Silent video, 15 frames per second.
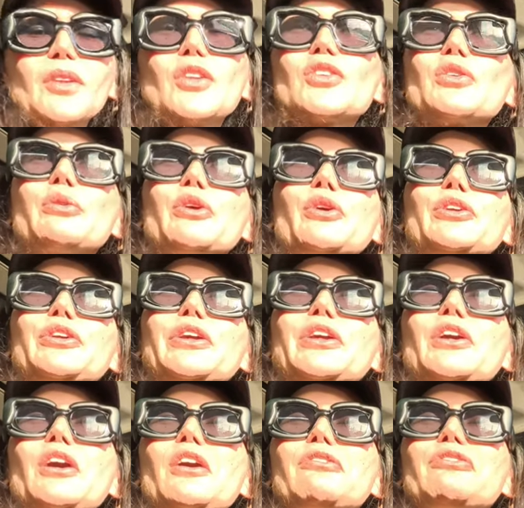So we're ordering
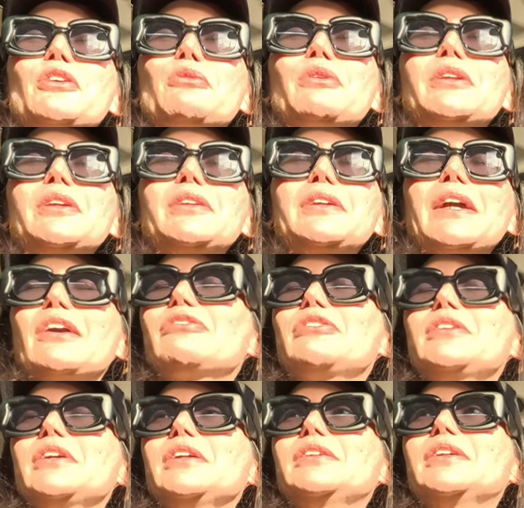coffee. We need
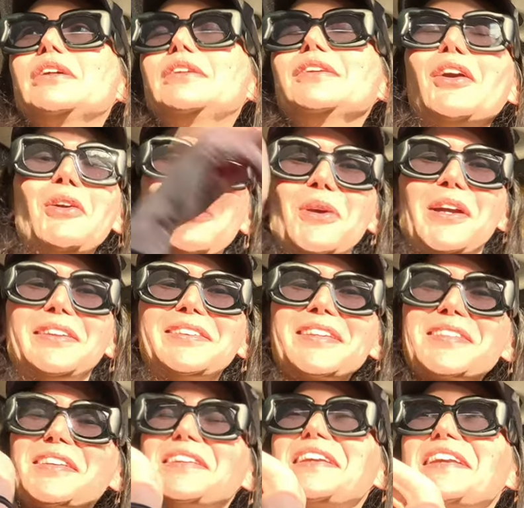caffeinated. Oh, the
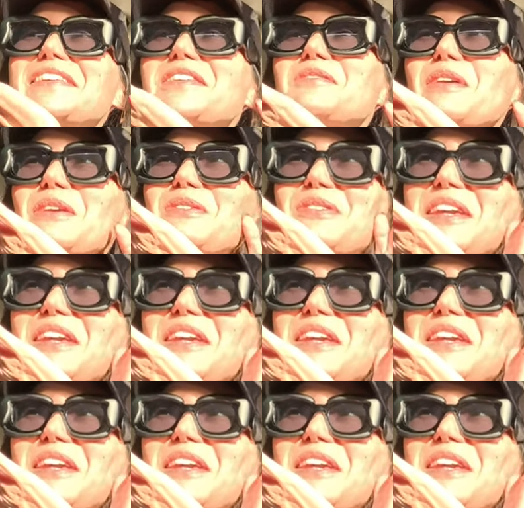sun hits me.